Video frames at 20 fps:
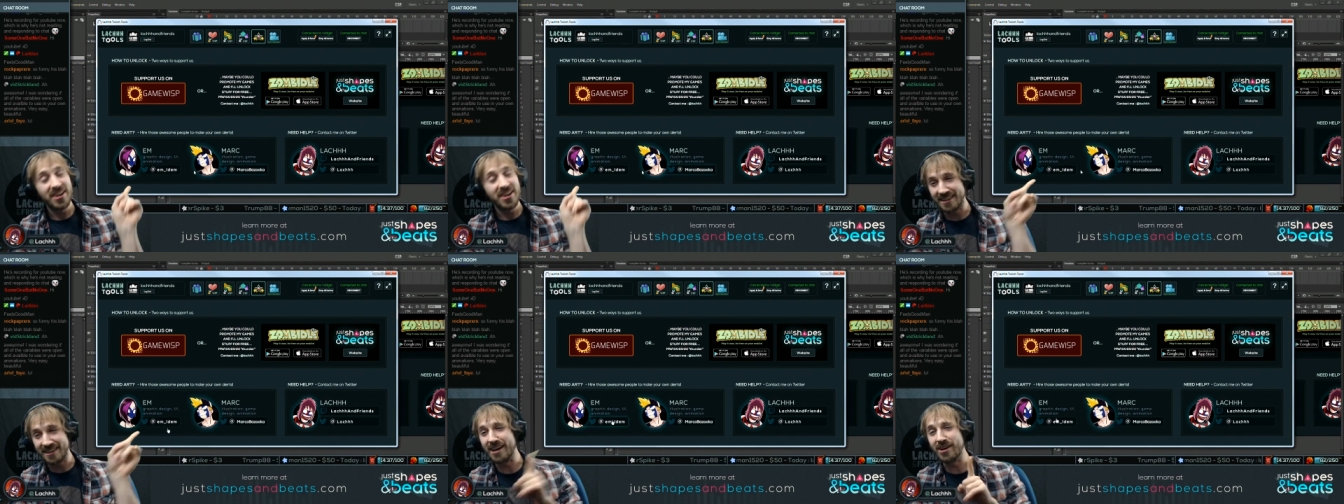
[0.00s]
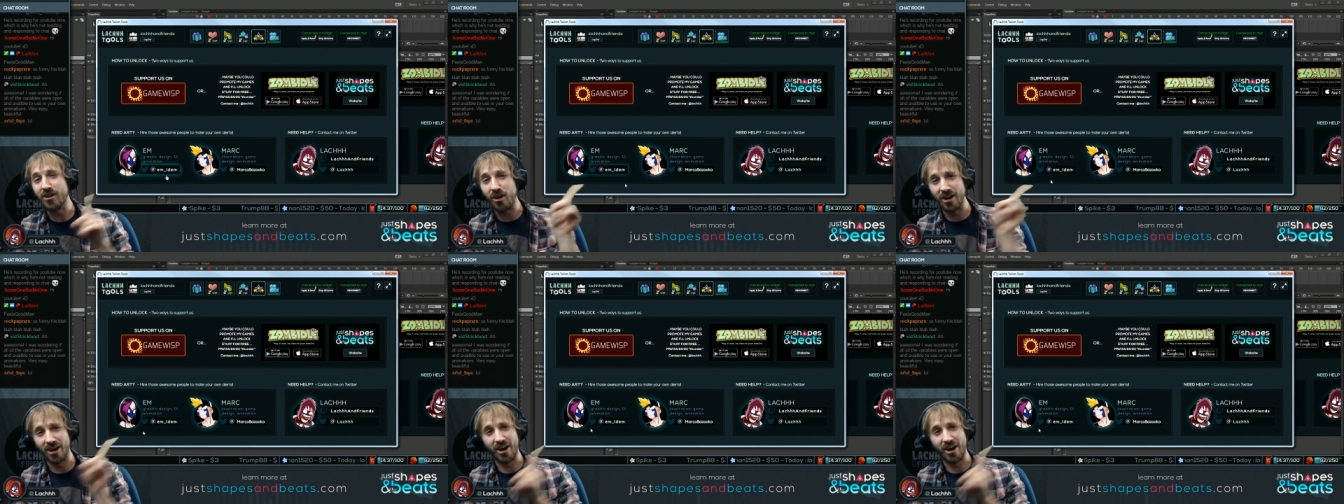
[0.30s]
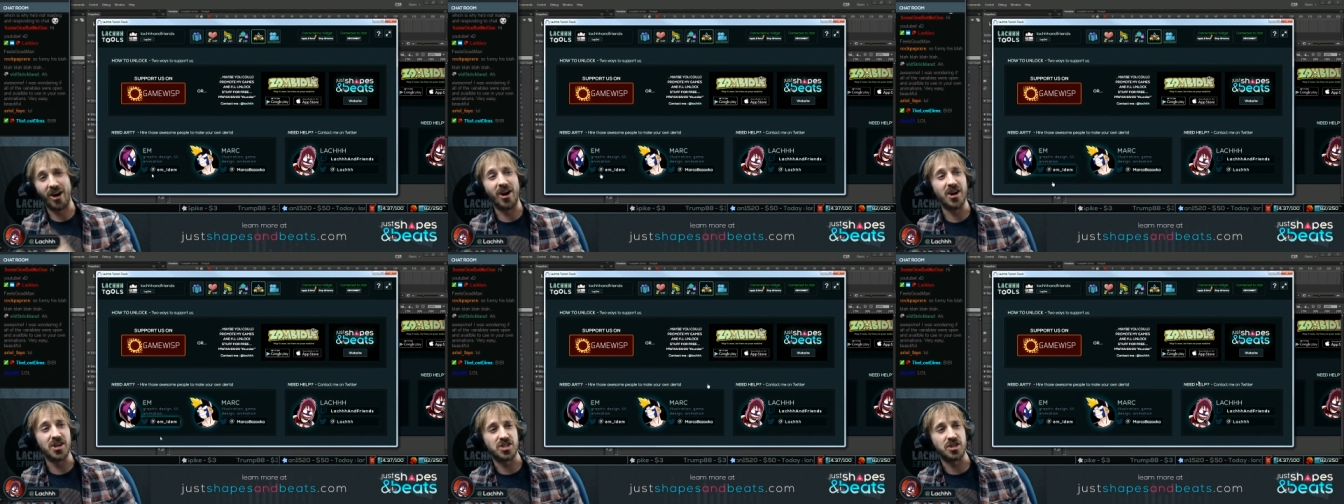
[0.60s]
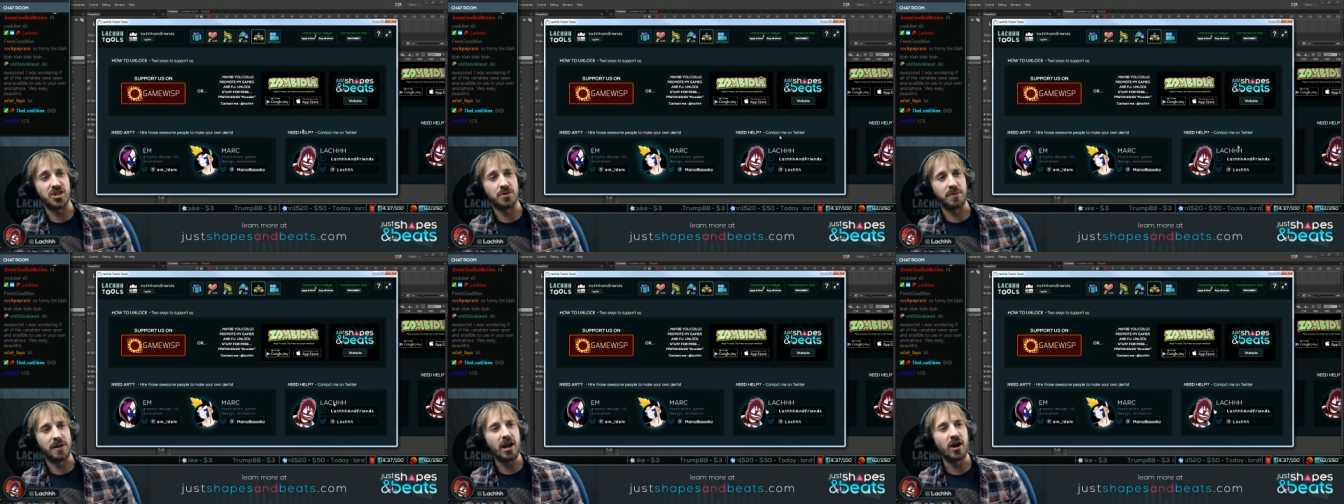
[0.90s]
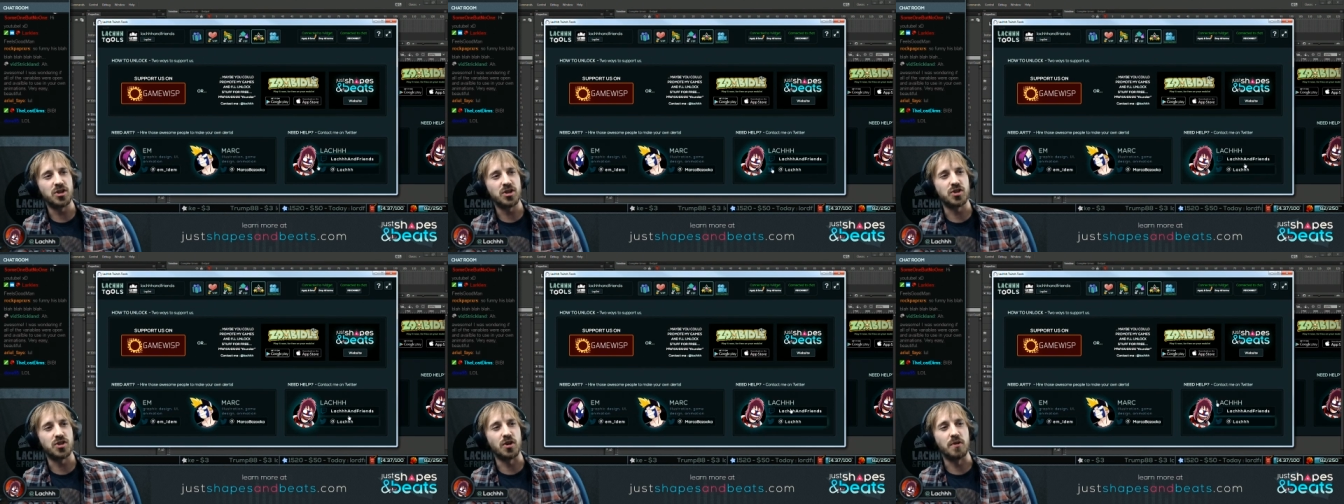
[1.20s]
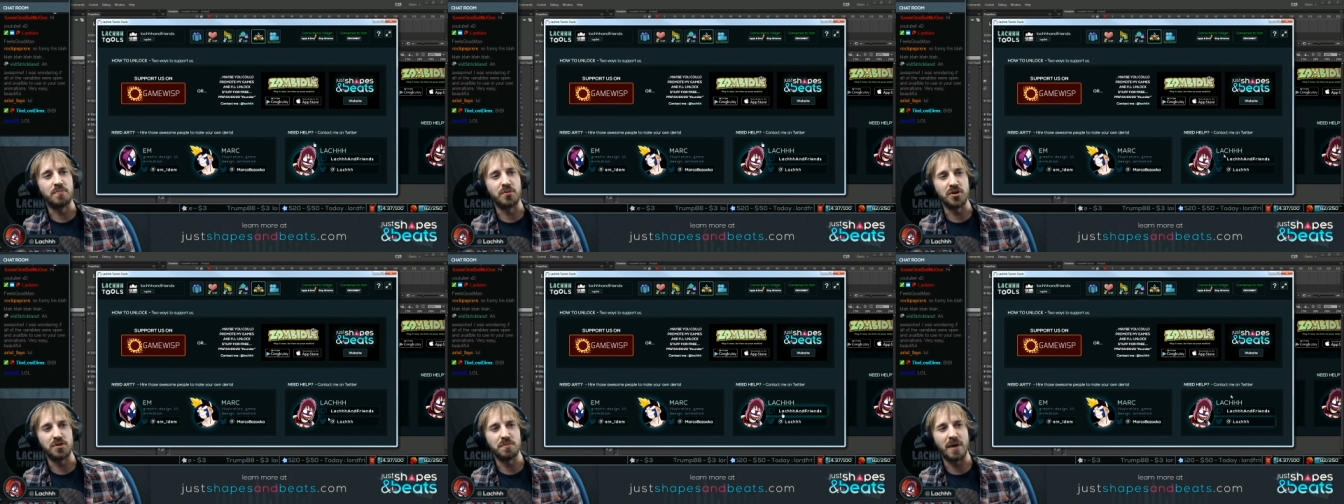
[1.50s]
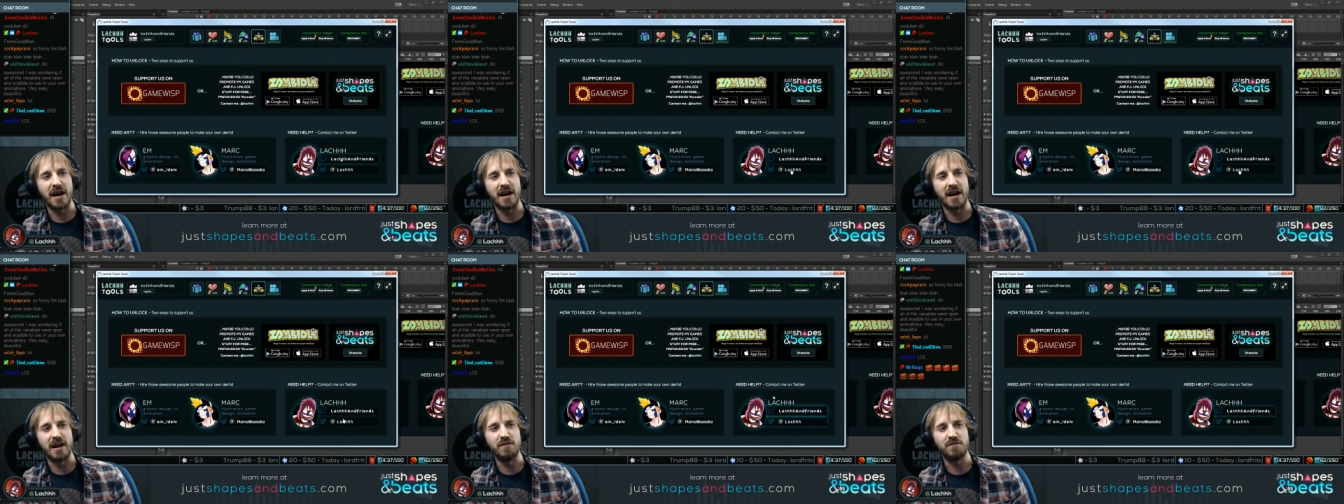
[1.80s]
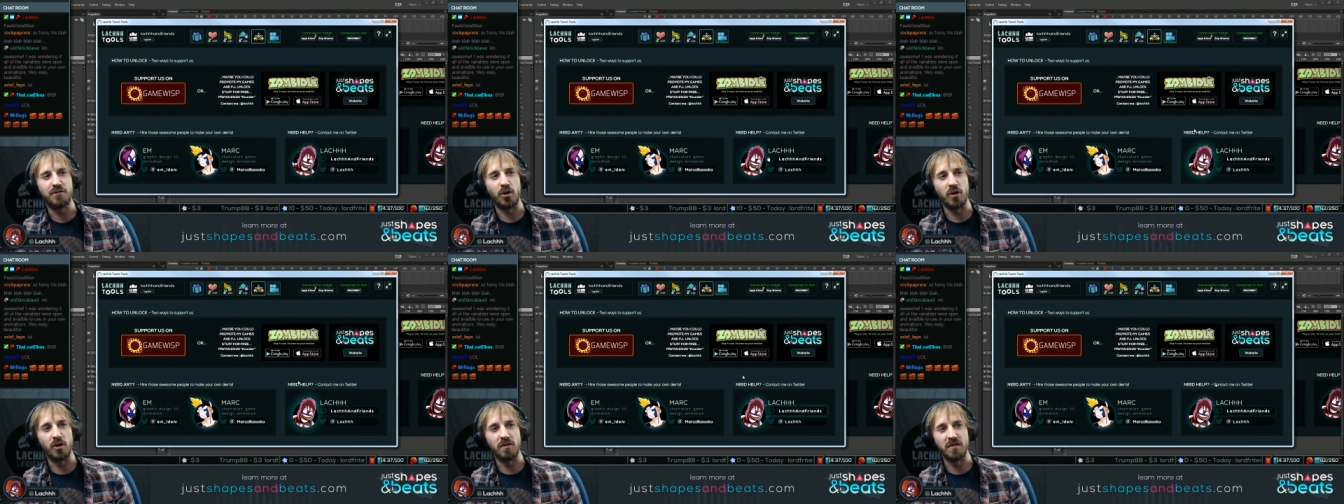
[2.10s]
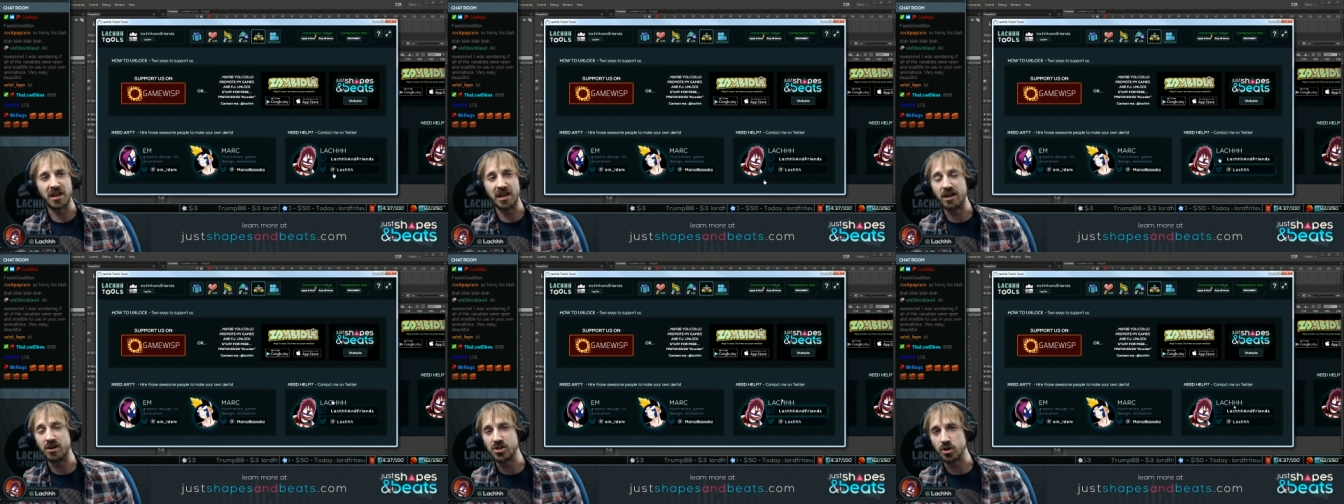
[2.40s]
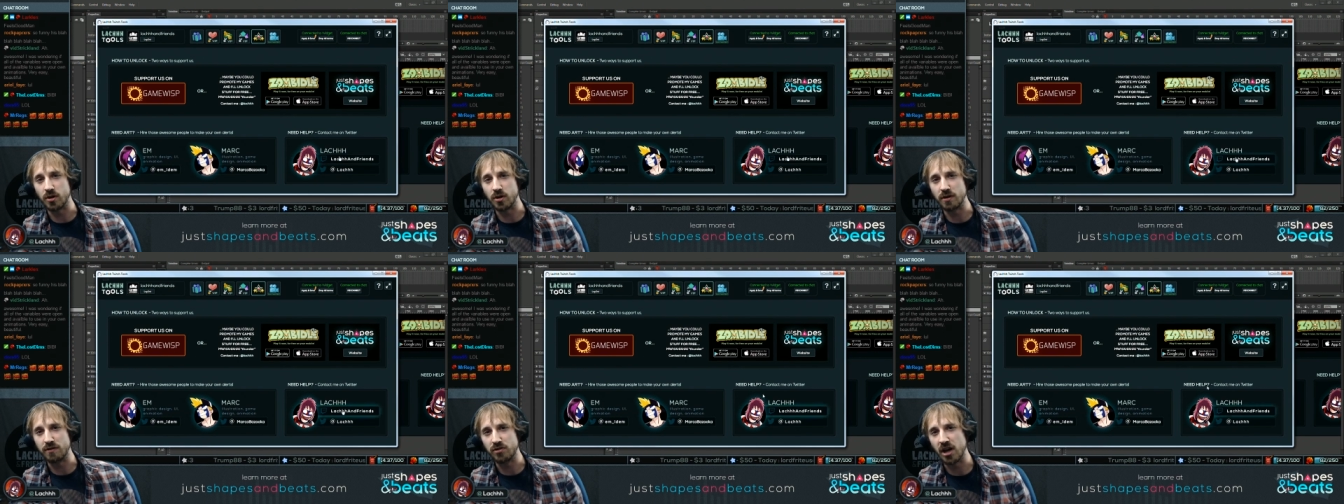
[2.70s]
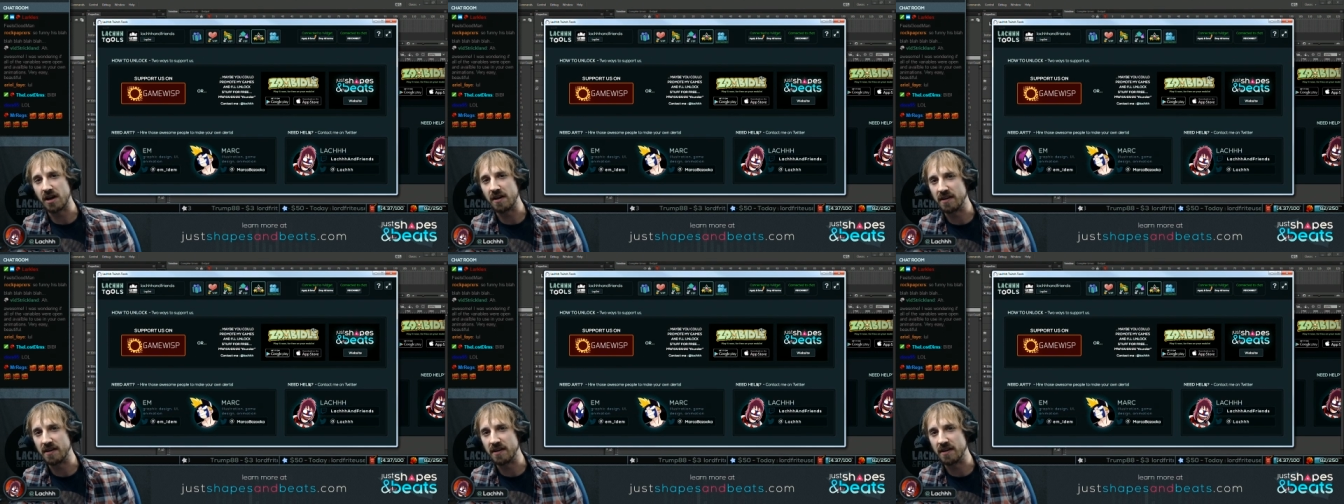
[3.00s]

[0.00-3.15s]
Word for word: They are awesome. And I also put my info over here, so if you,